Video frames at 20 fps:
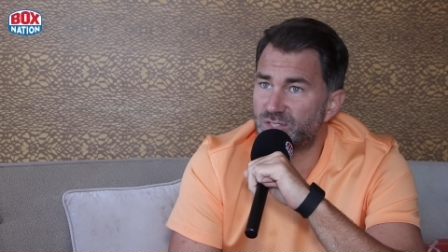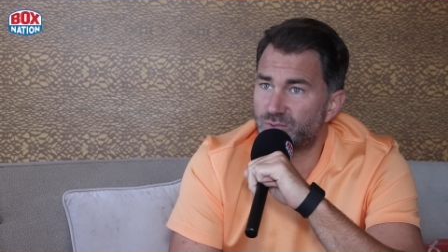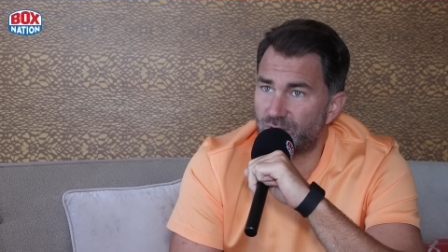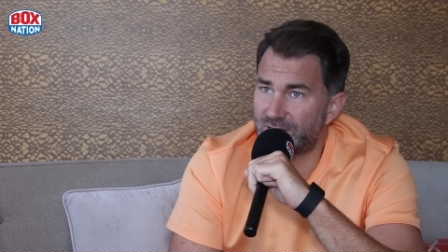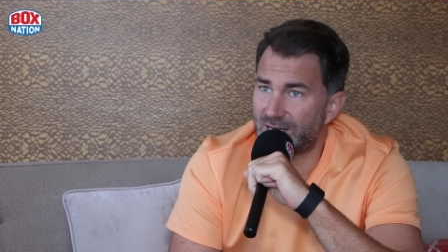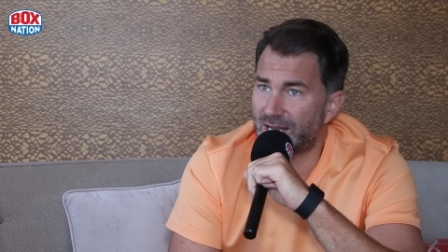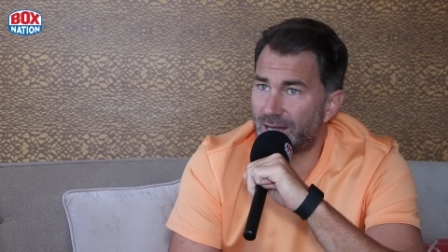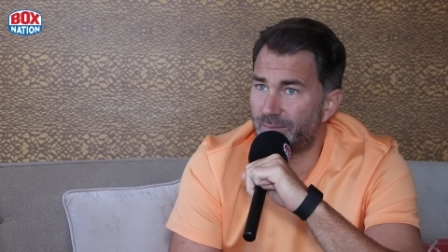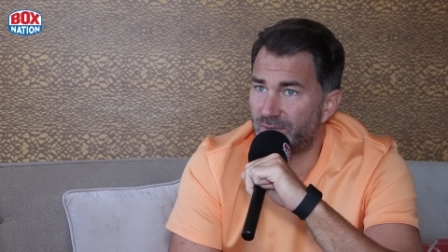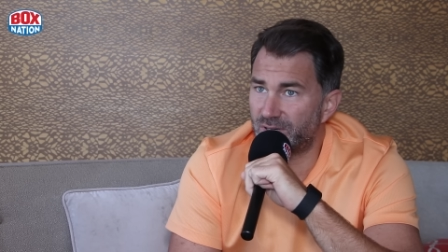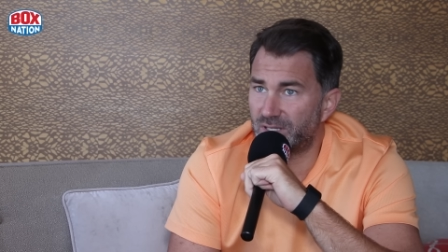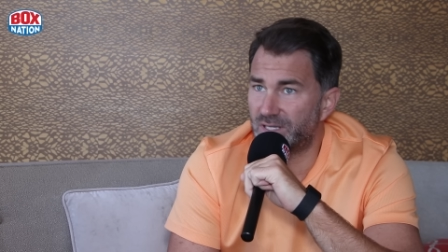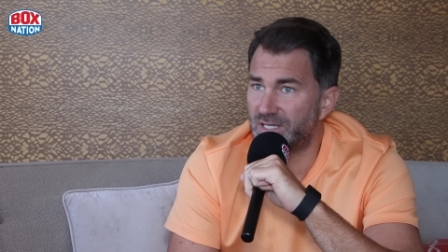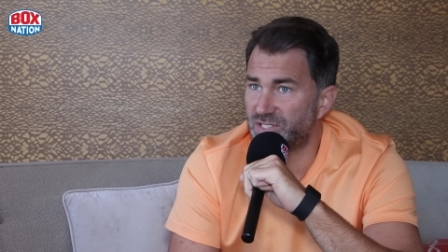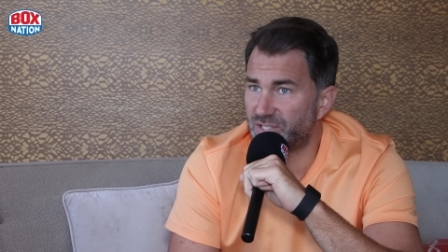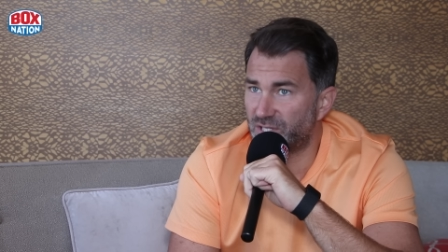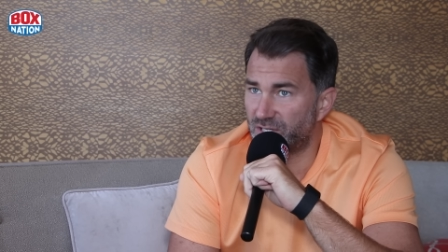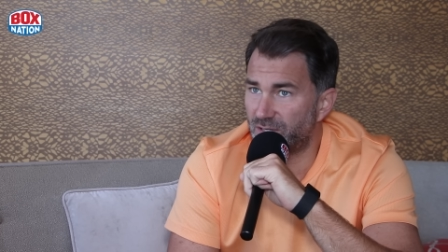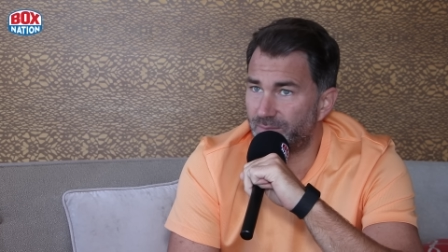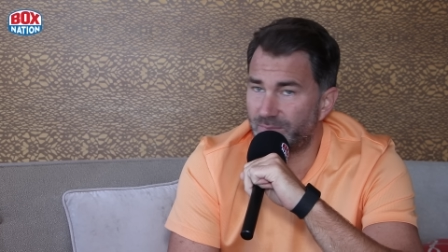to a number that
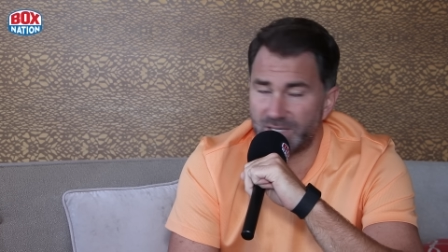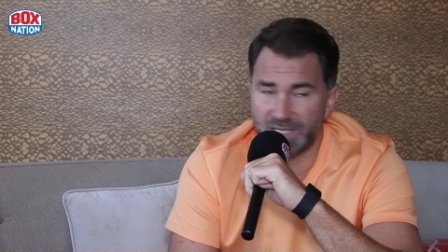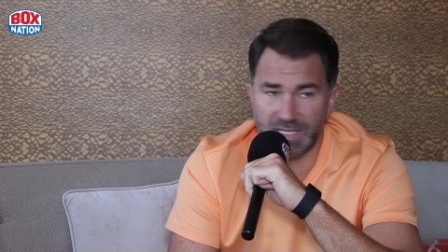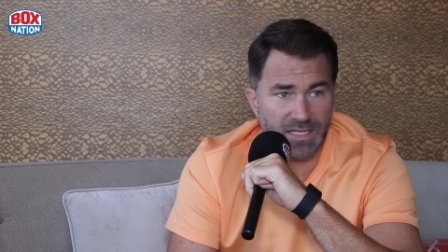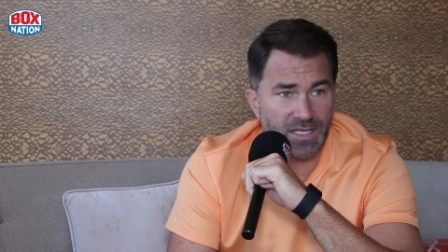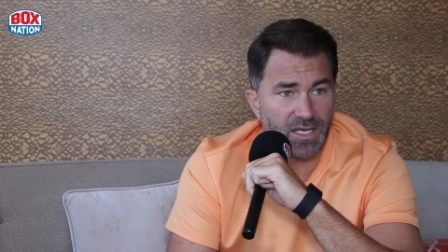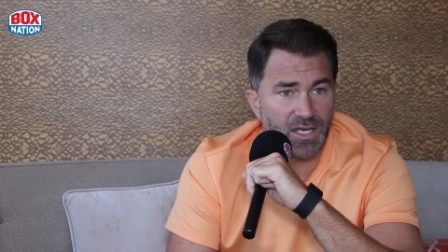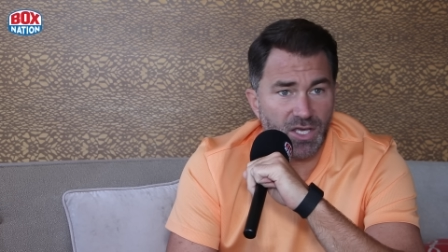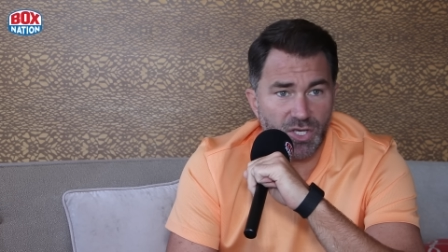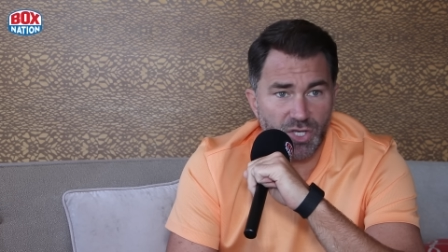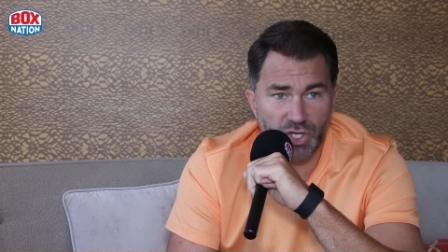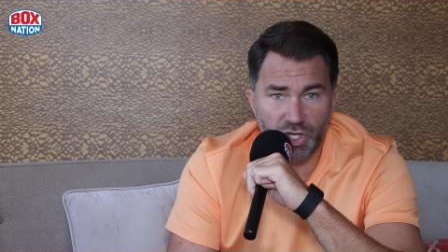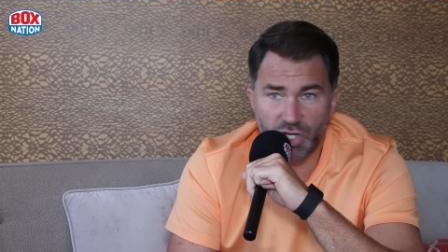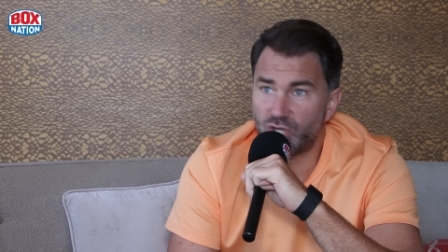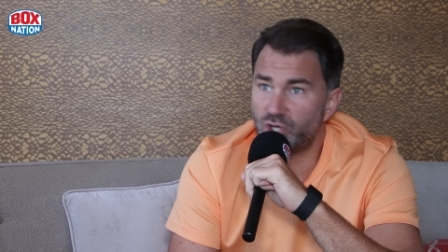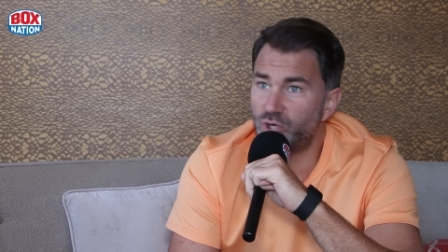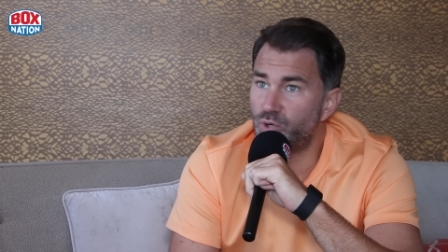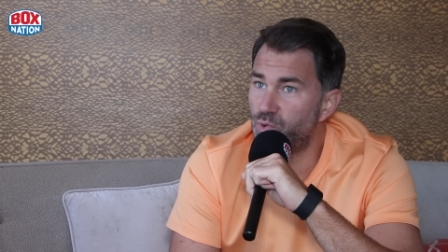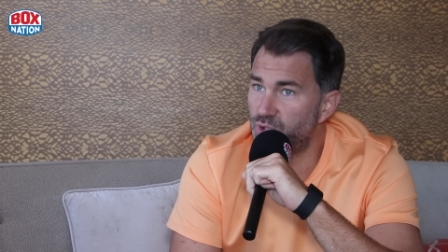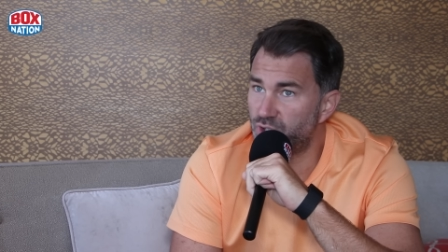is going to be
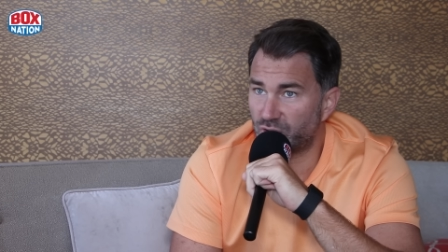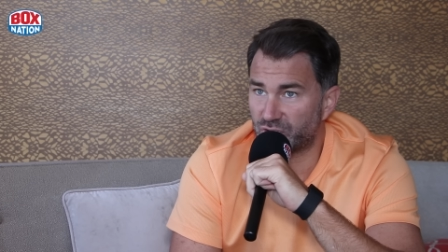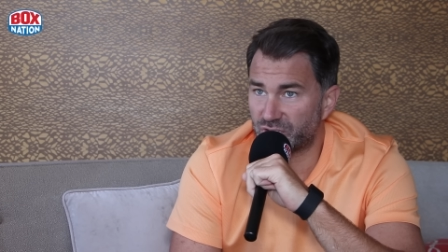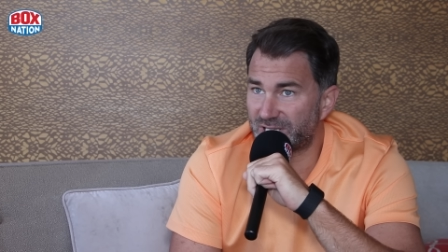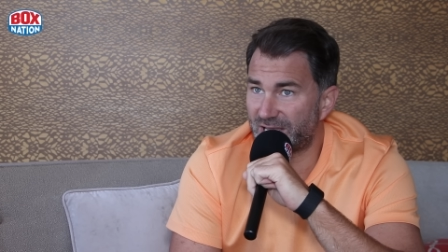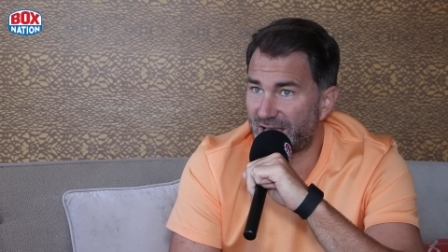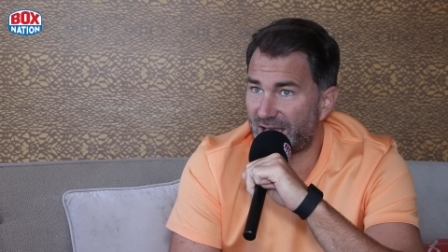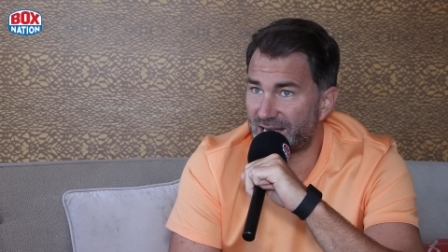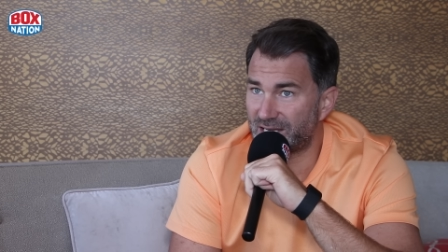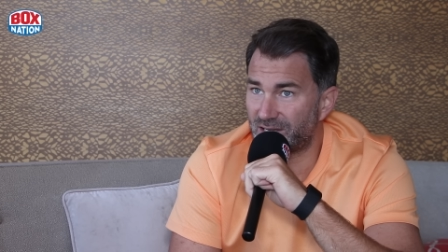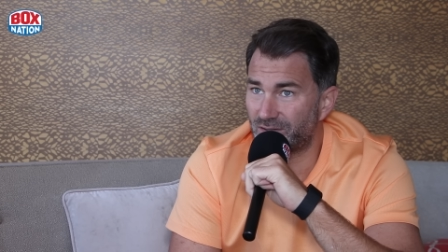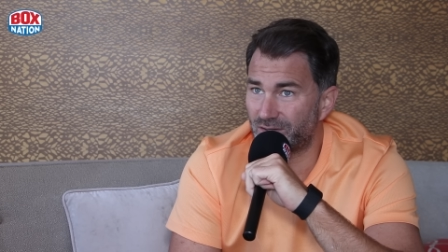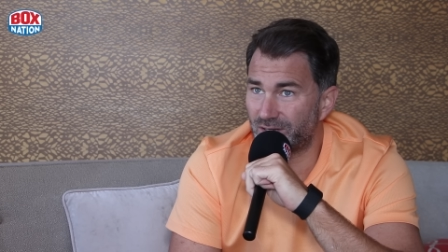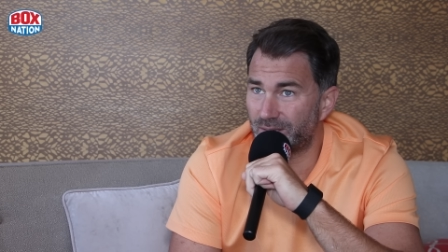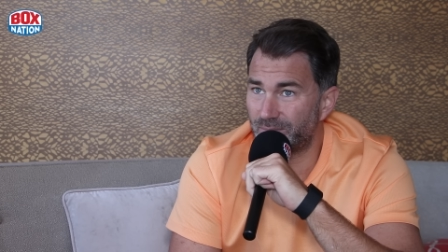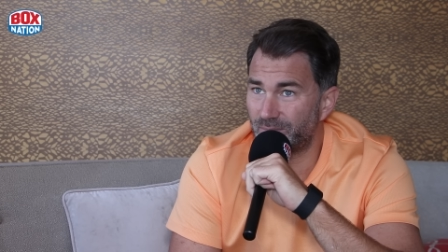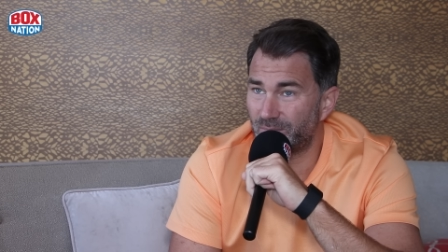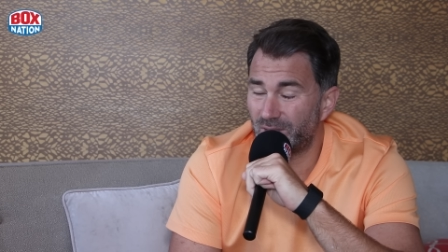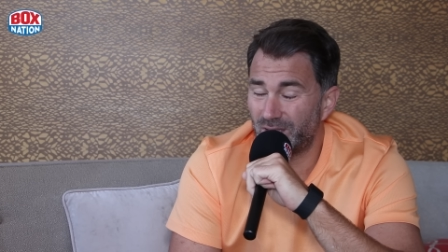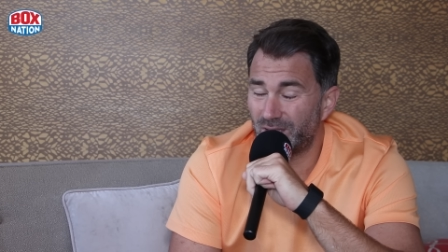huge on Saturday night.